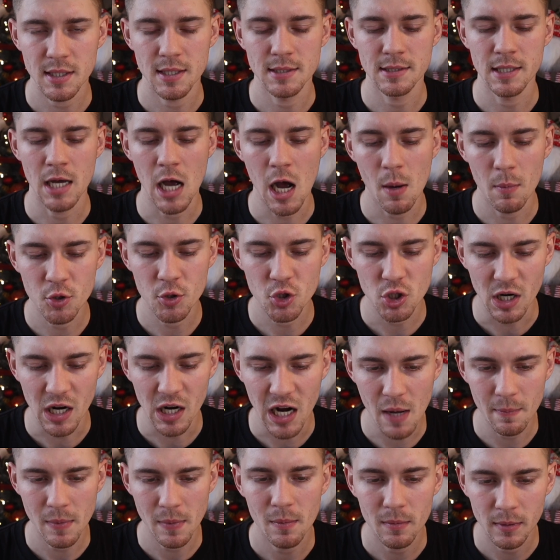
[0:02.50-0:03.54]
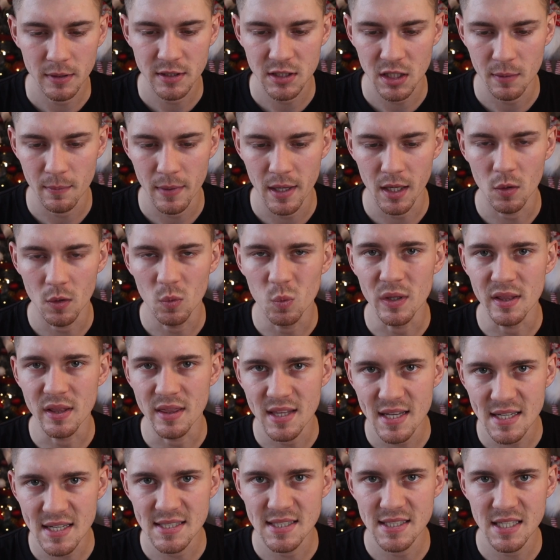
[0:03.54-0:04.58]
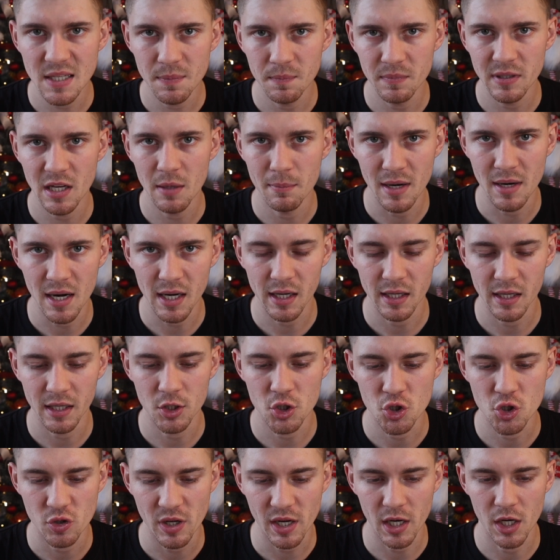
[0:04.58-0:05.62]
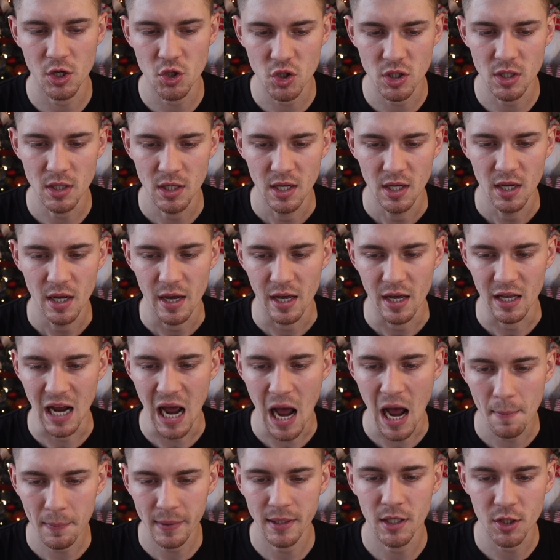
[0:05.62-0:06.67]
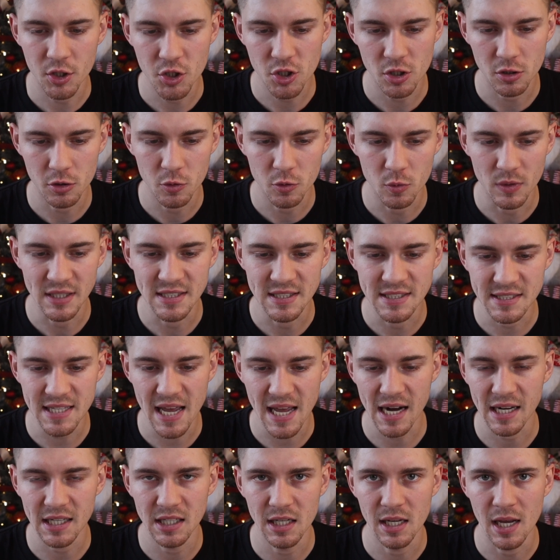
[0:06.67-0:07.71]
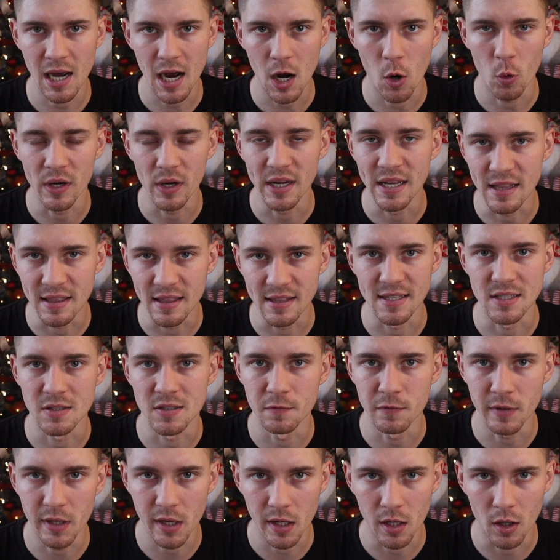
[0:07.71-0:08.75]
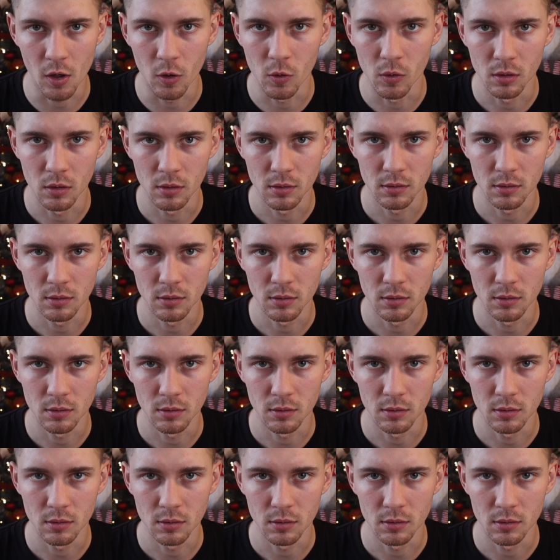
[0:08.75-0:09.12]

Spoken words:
is how much I'm able to make with this CPA marketing strategy, and I'm going to show you exactly how in this video.